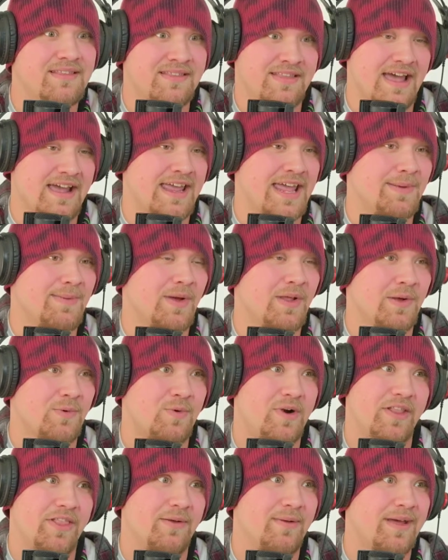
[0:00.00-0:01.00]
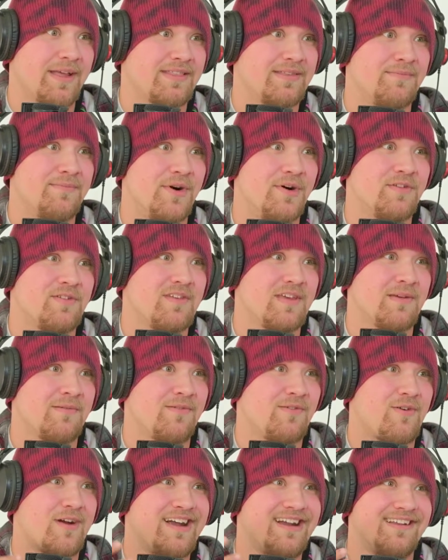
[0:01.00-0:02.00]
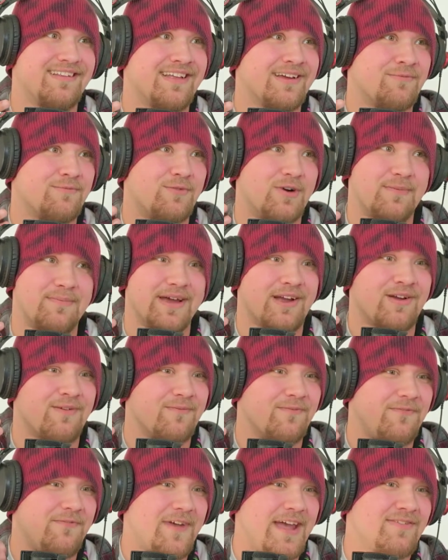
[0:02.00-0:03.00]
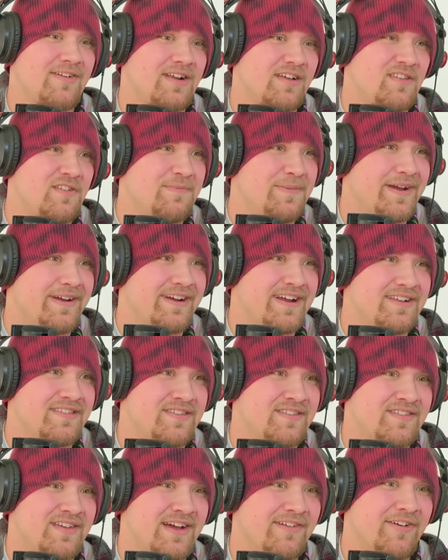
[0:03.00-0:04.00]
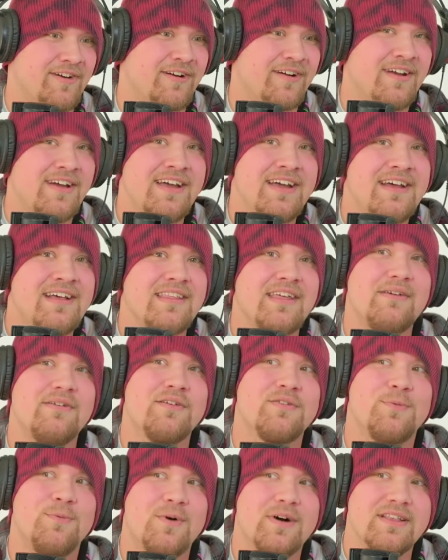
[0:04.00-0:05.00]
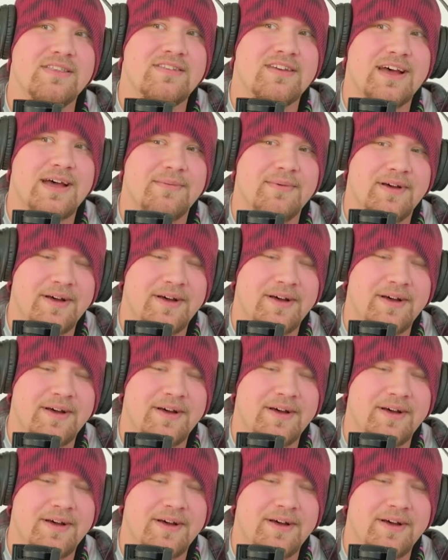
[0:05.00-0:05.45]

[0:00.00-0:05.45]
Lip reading: that gave me like one of the most like great like one of my favorite experiences ever. There was one time